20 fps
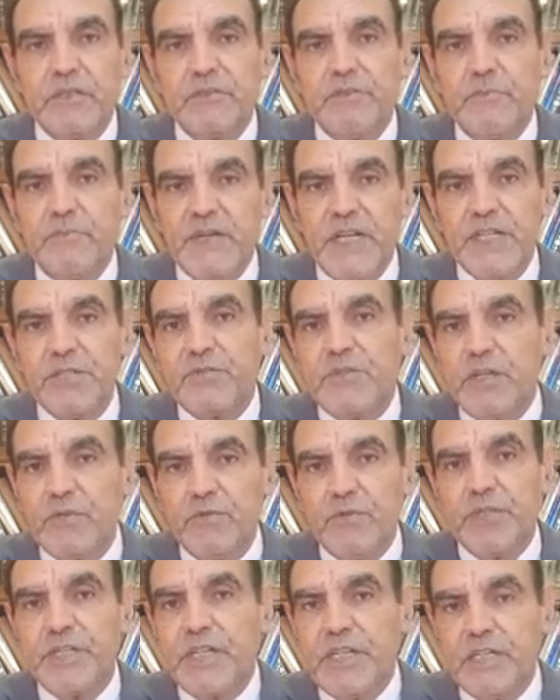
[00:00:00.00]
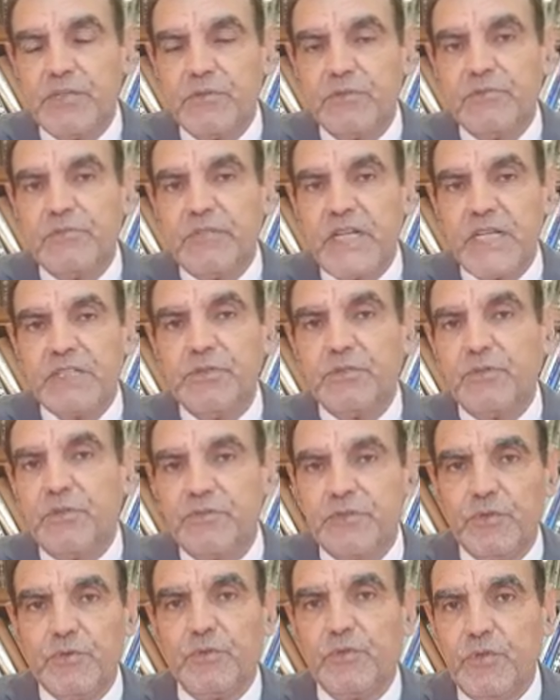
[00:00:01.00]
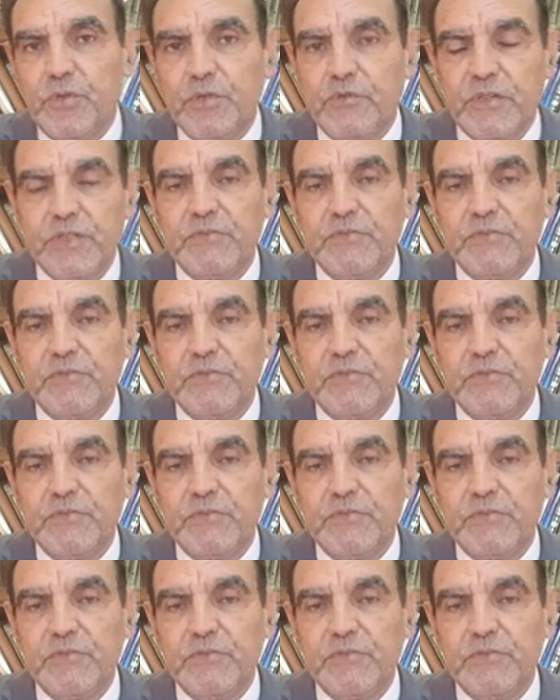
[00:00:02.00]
the place you are working, or the nature of your work,